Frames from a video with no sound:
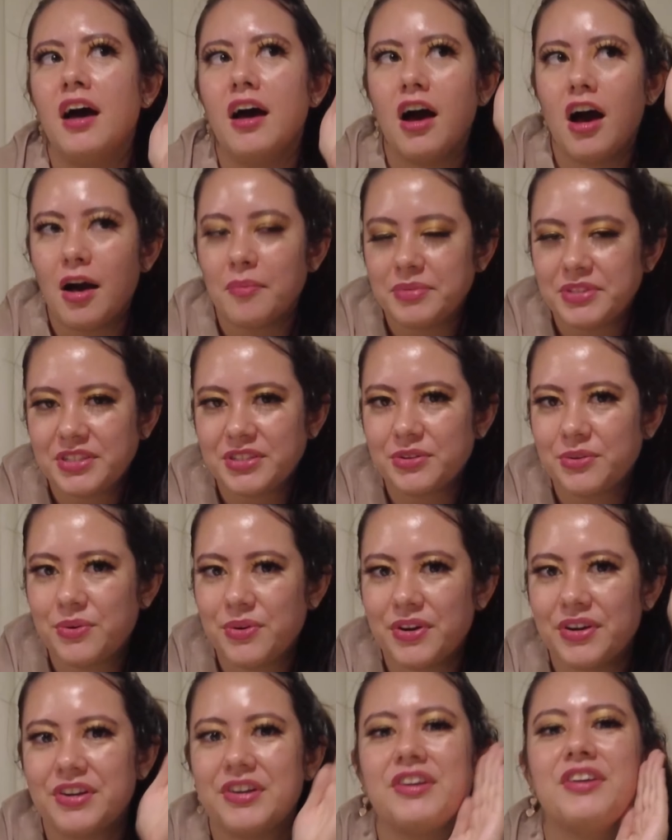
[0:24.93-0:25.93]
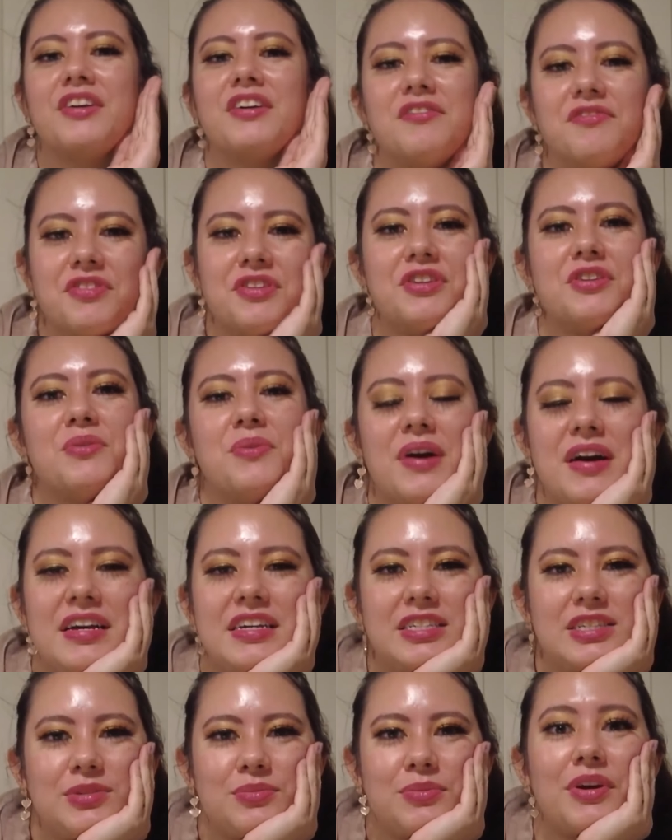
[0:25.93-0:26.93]
opposite corner of the
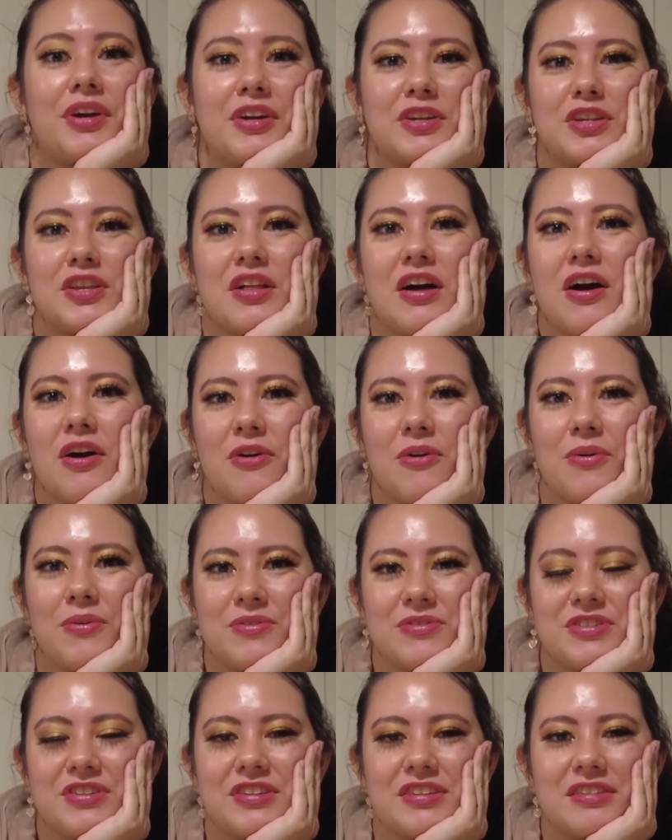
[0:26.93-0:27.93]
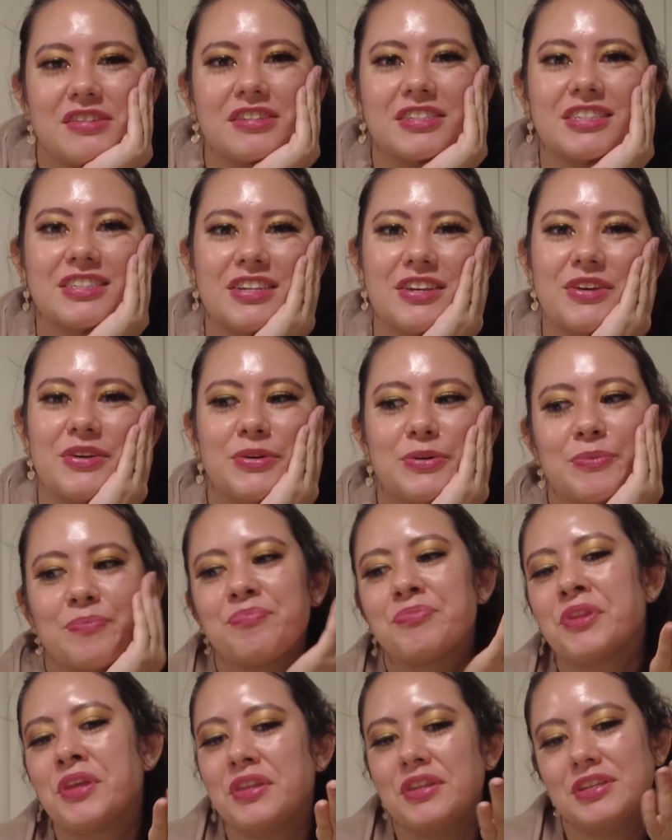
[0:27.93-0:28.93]
US where it's a lot colder, so
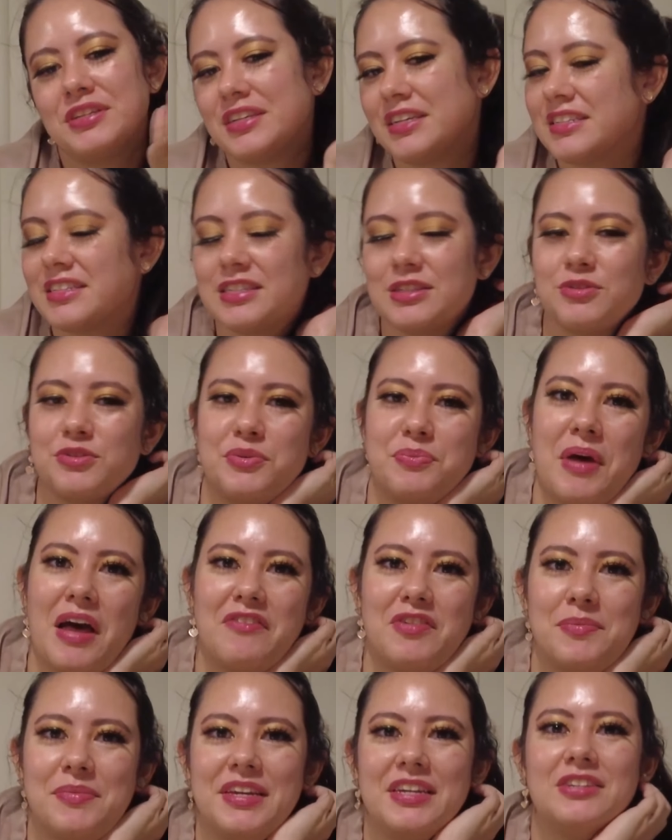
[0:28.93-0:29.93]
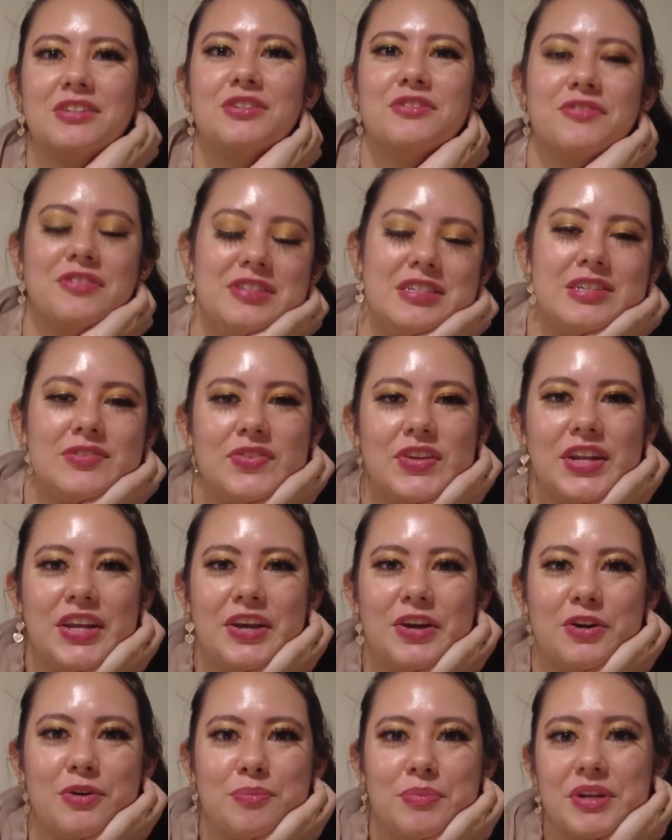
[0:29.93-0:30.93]
I guess this will have to make do for this video.
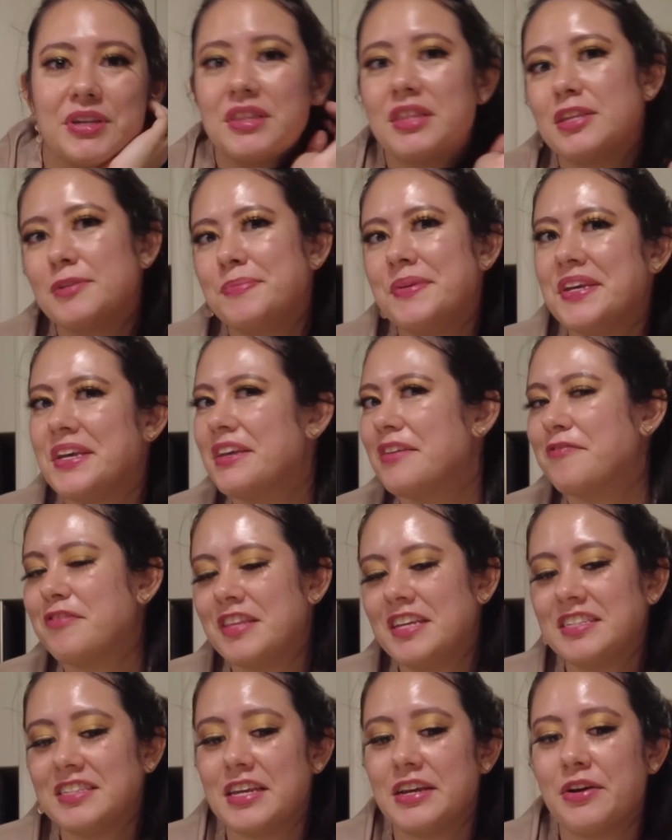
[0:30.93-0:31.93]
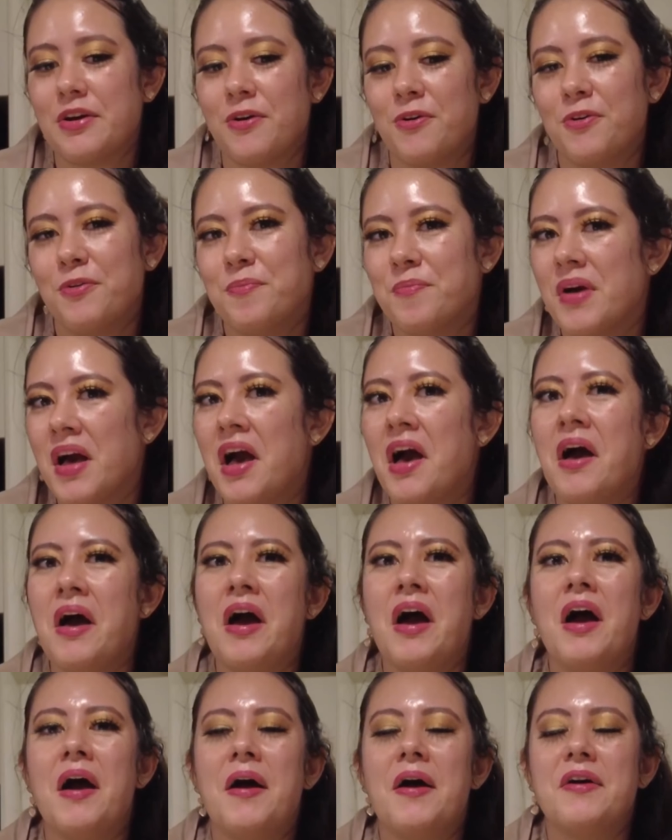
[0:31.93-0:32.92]
But speaking of things like home,
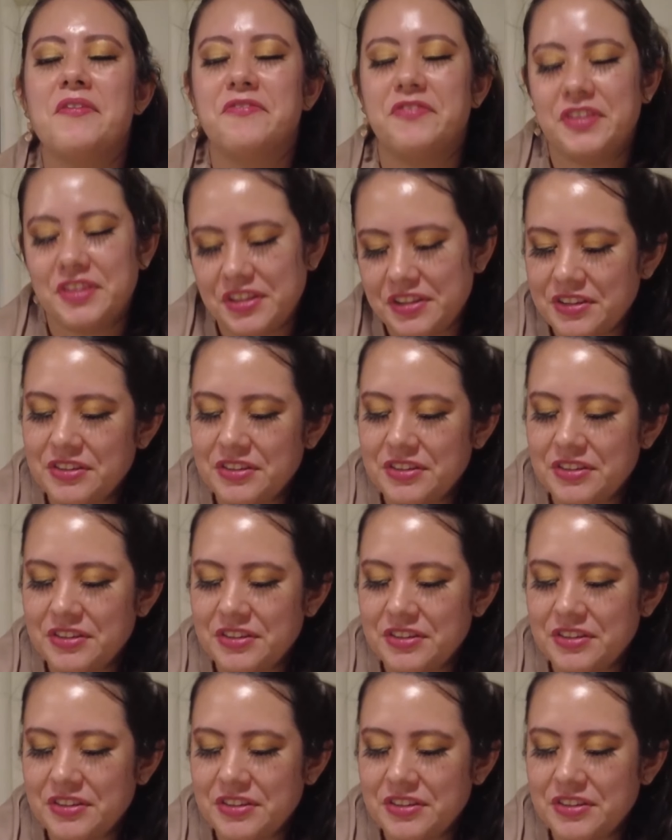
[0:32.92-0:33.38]
feeling a